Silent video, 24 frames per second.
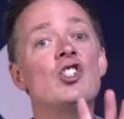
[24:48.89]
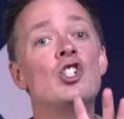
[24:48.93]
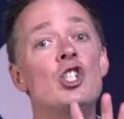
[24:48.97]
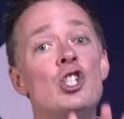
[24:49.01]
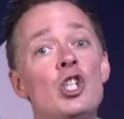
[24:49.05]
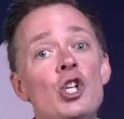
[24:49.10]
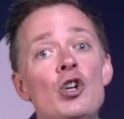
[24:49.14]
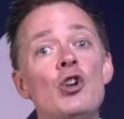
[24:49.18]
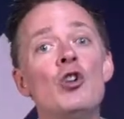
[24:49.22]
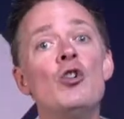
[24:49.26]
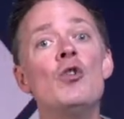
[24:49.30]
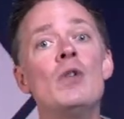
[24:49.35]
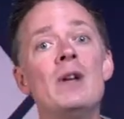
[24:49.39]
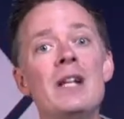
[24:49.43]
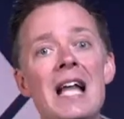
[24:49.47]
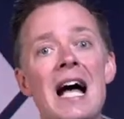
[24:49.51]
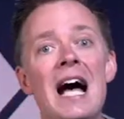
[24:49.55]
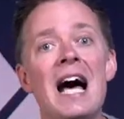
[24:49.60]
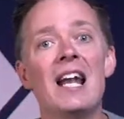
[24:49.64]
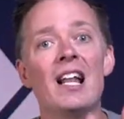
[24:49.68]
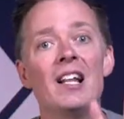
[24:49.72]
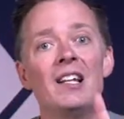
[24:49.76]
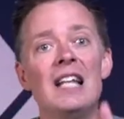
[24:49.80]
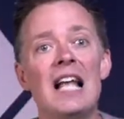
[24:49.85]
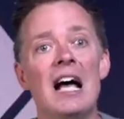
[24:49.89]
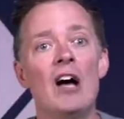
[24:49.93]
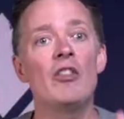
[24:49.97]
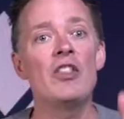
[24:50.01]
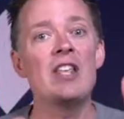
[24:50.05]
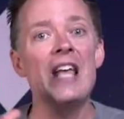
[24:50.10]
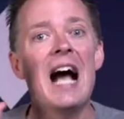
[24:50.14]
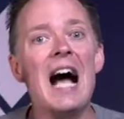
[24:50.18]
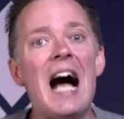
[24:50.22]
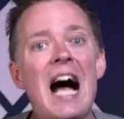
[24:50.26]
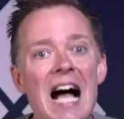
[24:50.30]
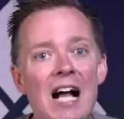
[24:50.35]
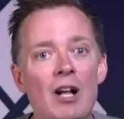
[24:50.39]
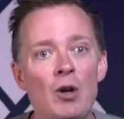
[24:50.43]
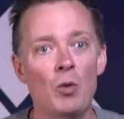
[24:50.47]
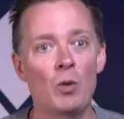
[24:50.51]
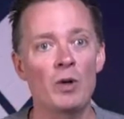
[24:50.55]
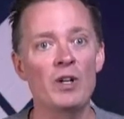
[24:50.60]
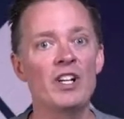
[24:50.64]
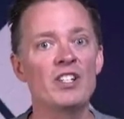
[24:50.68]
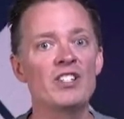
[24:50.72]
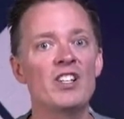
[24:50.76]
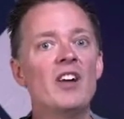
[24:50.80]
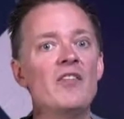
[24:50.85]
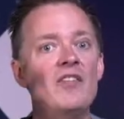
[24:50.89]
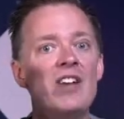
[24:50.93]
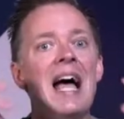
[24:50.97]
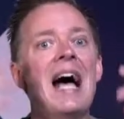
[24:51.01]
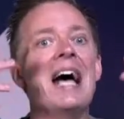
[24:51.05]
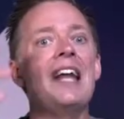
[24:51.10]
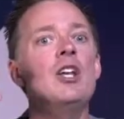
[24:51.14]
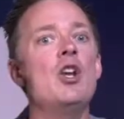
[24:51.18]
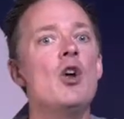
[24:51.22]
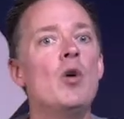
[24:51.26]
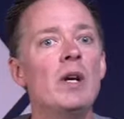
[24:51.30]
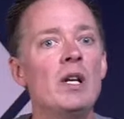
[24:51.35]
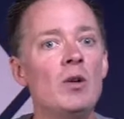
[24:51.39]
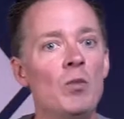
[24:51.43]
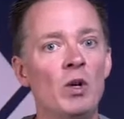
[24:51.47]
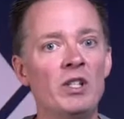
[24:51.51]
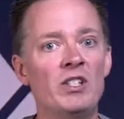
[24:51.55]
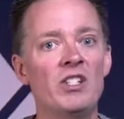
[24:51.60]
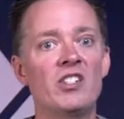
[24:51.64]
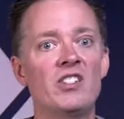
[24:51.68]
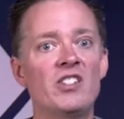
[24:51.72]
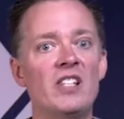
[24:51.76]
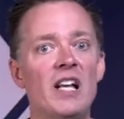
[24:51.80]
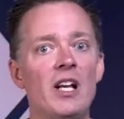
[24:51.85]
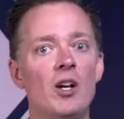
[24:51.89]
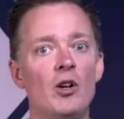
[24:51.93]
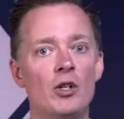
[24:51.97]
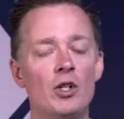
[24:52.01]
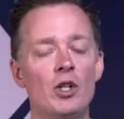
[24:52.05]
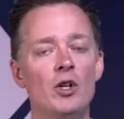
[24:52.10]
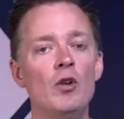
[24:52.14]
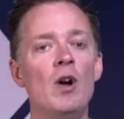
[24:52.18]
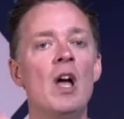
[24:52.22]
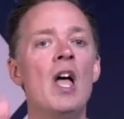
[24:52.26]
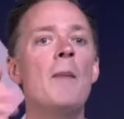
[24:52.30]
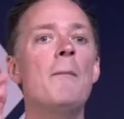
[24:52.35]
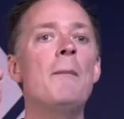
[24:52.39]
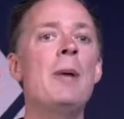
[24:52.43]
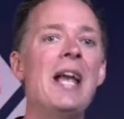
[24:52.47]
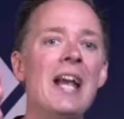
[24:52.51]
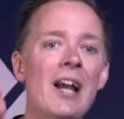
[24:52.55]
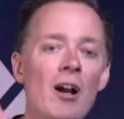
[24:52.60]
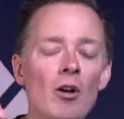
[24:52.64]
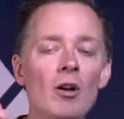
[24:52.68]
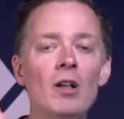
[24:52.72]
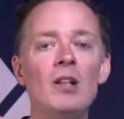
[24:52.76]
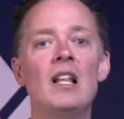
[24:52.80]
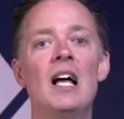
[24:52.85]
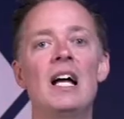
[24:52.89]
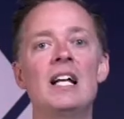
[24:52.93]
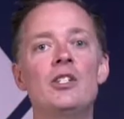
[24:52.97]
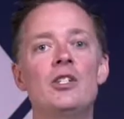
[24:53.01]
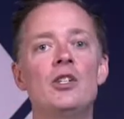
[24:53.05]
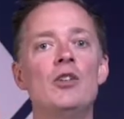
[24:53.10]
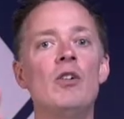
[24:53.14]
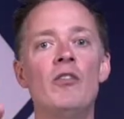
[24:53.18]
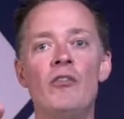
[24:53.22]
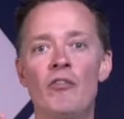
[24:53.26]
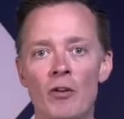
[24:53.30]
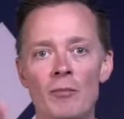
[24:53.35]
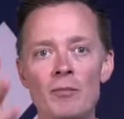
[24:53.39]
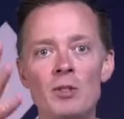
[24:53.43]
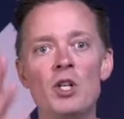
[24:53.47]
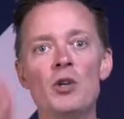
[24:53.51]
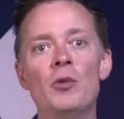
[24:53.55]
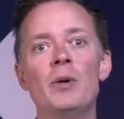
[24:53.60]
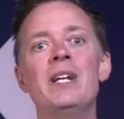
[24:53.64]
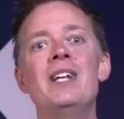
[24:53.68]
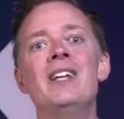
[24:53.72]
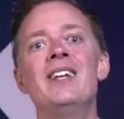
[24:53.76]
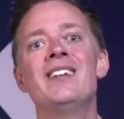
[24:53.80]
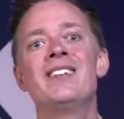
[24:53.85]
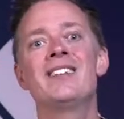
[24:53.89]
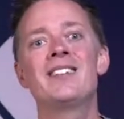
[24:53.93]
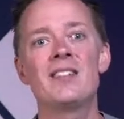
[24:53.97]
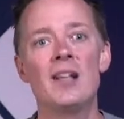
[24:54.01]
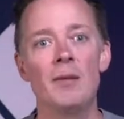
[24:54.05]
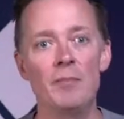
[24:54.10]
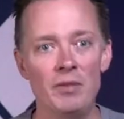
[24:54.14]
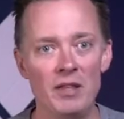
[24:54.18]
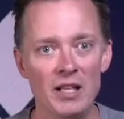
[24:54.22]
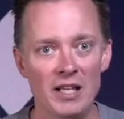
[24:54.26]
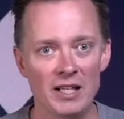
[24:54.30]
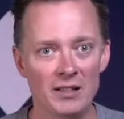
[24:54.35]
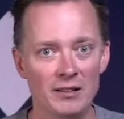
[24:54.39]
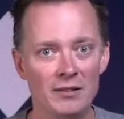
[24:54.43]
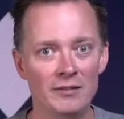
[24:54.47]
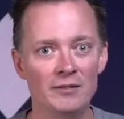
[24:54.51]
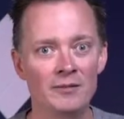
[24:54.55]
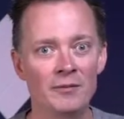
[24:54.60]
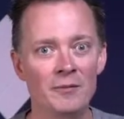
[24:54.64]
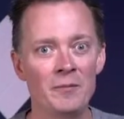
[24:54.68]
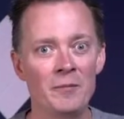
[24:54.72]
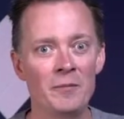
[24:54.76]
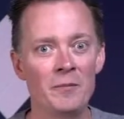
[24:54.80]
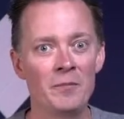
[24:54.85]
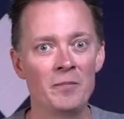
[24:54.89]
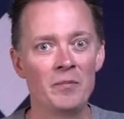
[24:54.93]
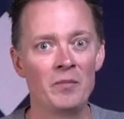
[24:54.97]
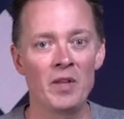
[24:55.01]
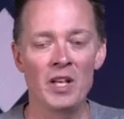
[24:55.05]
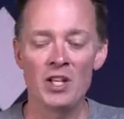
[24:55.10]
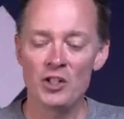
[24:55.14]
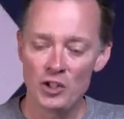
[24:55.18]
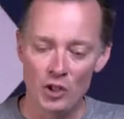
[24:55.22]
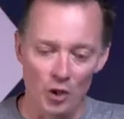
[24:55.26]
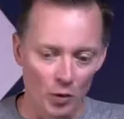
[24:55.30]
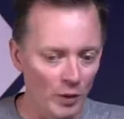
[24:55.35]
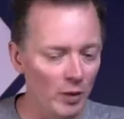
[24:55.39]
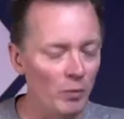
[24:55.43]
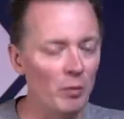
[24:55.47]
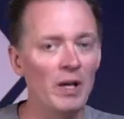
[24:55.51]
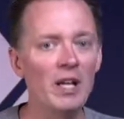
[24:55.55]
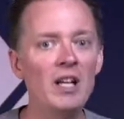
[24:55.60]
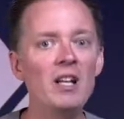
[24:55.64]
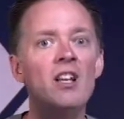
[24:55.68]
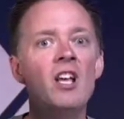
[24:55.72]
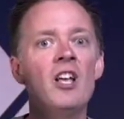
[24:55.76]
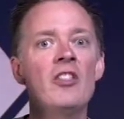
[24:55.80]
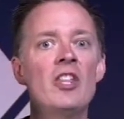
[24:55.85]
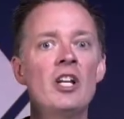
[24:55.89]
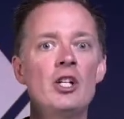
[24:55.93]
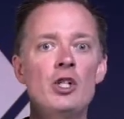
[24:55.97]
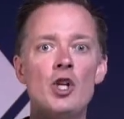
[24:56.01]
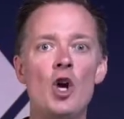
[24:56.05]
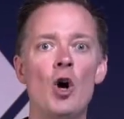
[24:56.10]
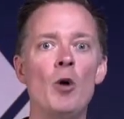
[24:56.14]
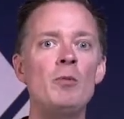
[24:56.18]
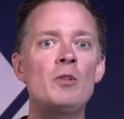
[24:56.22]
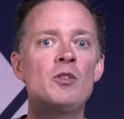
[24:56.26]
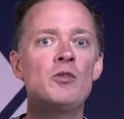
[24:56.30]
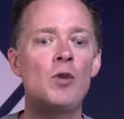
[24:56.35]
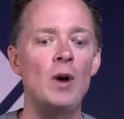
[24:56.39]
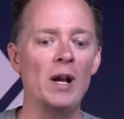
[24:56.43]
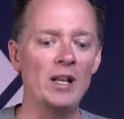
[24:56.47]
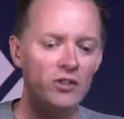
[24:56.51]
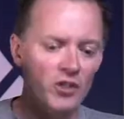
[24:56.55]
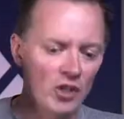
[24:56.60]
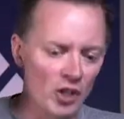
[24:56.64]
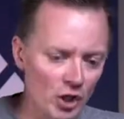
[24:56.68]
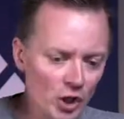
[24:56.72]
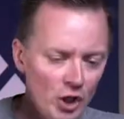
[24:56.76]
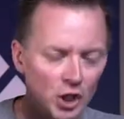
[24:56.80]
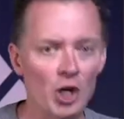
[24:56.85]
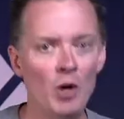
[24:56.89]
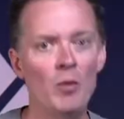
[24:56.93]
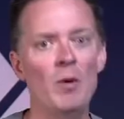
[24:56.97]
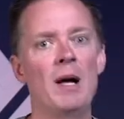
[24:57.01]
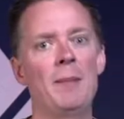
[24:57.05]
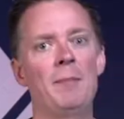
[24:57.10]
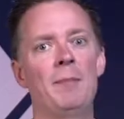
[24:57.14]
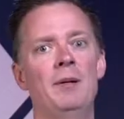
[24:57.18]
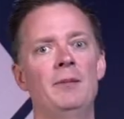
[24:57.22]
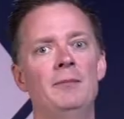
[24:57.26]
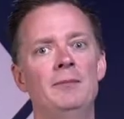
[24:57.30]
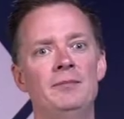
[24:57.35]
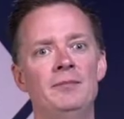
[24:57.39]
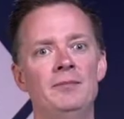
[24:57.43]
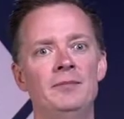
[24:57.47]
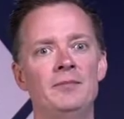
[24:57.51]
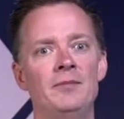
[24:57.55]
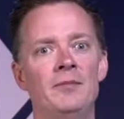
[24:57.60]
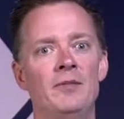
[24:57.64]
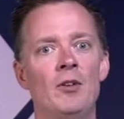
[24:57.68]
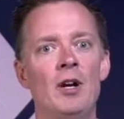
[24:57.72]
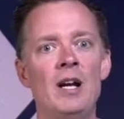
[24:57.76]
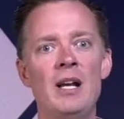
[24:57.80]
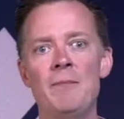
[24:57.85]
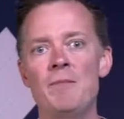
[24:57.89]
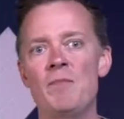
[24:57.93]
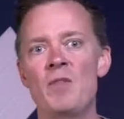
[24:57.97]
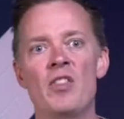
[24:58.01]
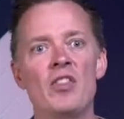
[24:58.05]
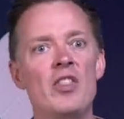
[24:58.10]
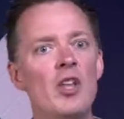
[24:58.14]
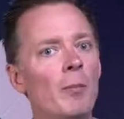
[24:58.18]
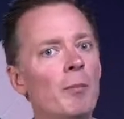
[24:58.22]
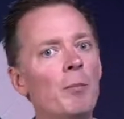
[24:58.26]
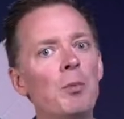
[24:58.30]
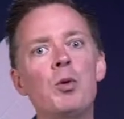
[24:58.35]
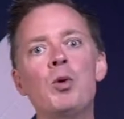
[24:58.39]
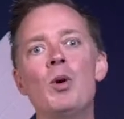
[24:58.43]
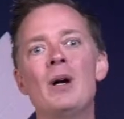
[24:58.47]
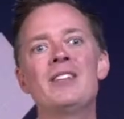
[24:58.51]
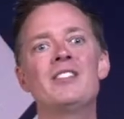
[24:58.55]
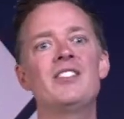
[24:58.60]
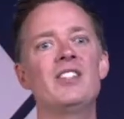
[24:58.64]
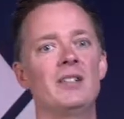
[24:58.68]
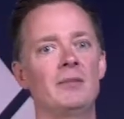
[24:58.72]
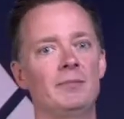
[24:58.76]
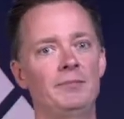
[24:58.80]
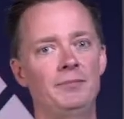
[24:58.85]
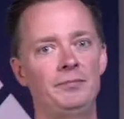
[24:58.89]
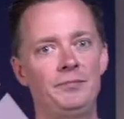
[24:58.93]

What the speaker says: do not allow the awkwardness of not knowing what to say or do paralyze you from doing something. And so we read that Job's friends show up, right? They're present.